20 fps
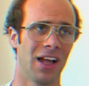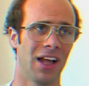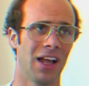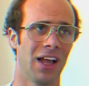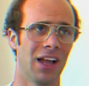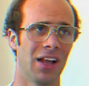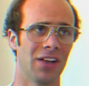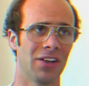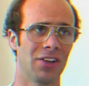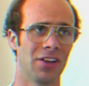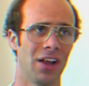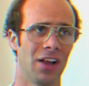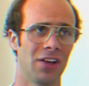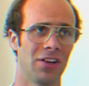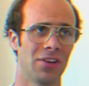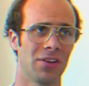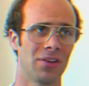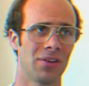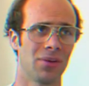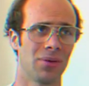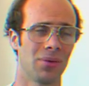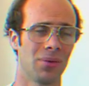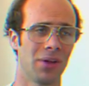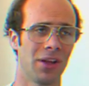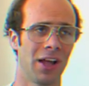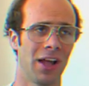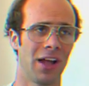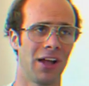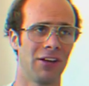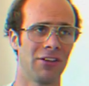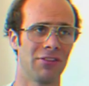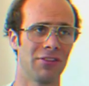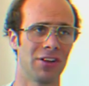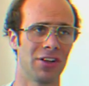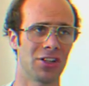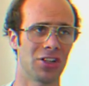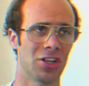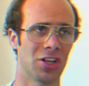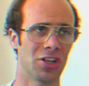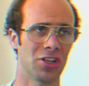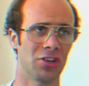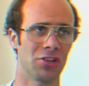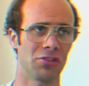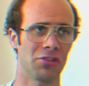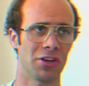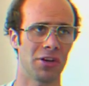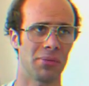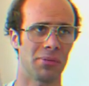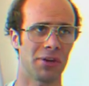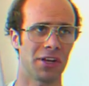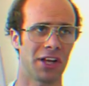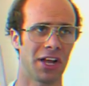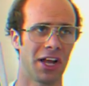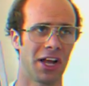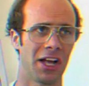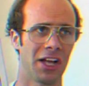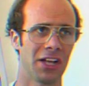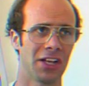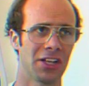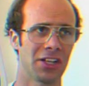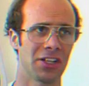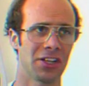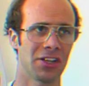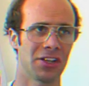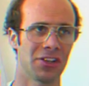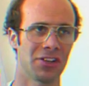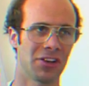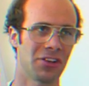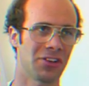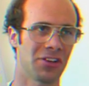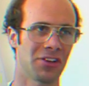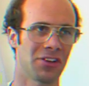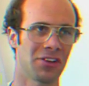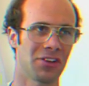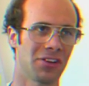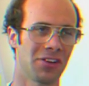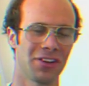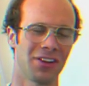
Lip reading: And then we have the Dreamcast. Dun, dun, dun.